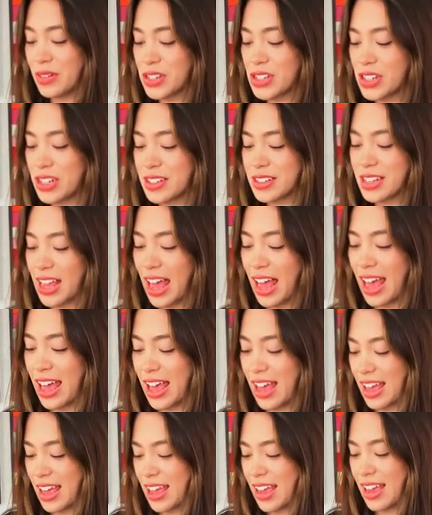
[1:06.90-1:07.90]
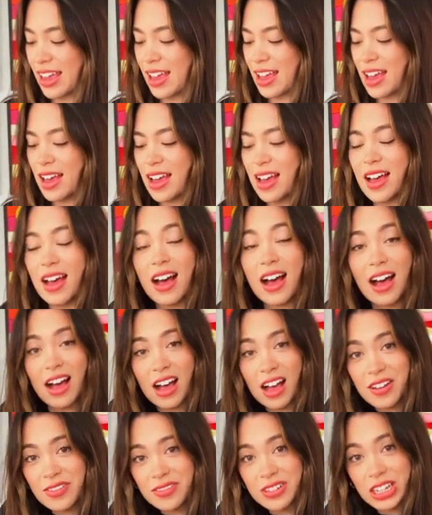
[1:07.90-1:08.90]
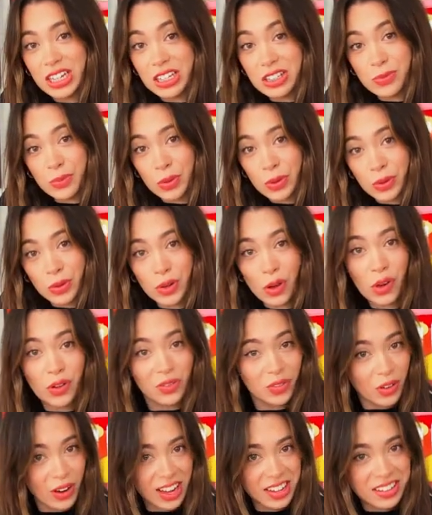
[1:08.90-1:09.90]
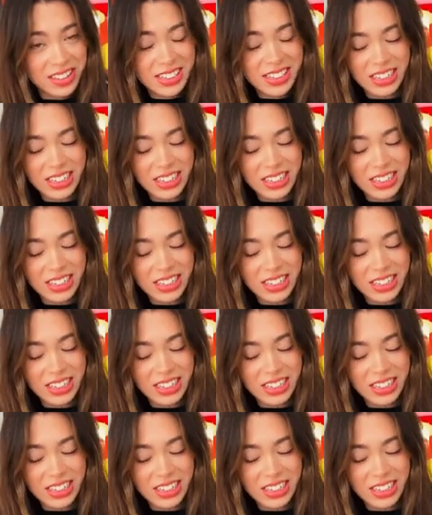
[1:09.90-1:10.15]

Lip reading: which is a half teaspoon of ground